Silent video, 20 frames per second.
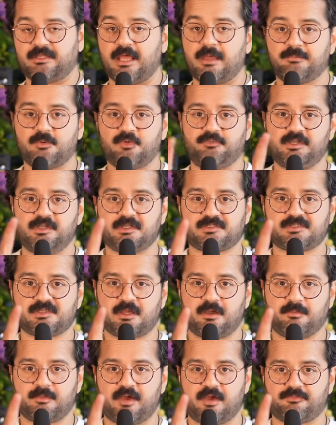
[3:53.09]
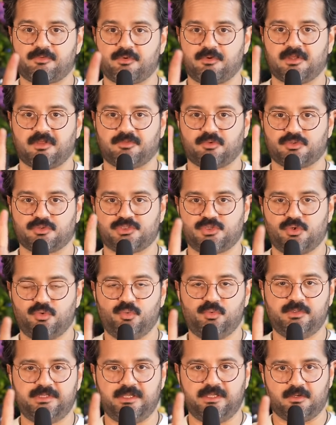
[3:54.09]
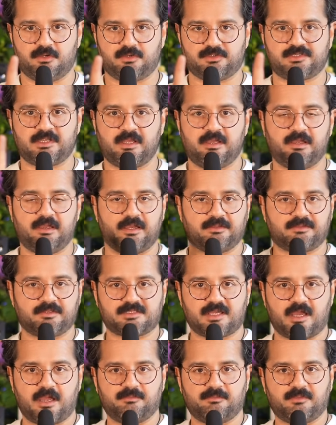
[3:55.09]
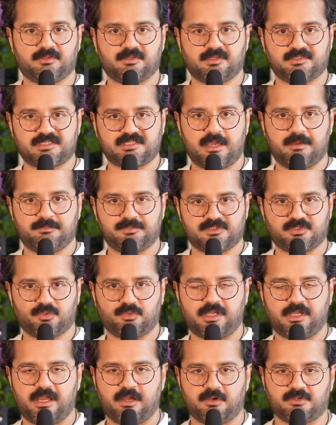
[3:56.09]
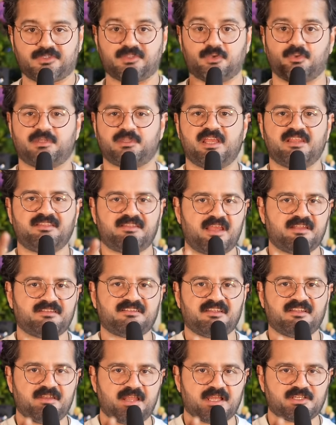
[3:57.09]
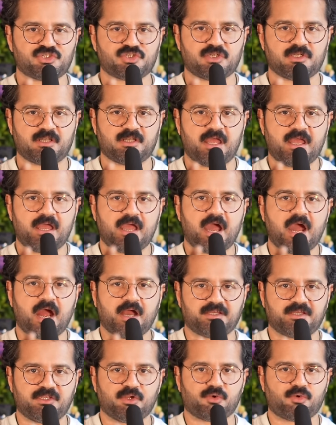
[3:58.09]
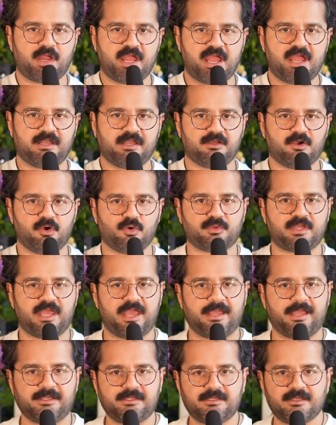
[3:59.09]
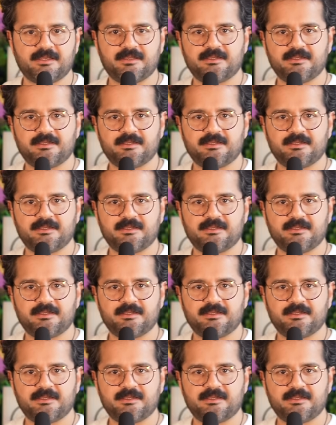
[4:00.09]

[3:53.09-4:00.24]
That movie doesn't come out for another 2 years at the time that this episode aired. So get that connection out of your head, okay?